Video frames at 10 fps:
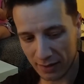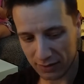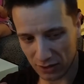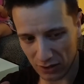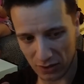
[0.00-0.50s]

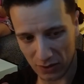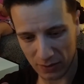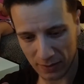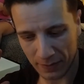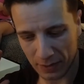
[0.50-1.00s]

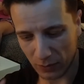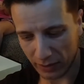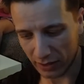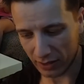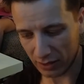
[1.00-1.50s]
So we're
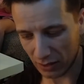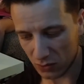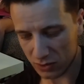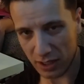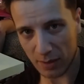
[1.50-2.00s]
gonna
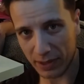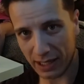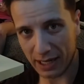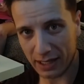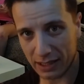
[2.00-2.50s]
close it up
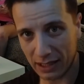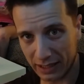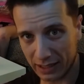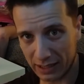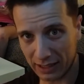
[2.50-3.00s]
again,
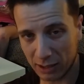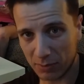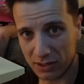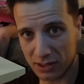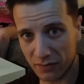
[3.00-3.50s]
clean it a little
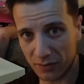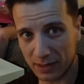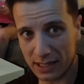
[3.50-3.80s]
bit still from the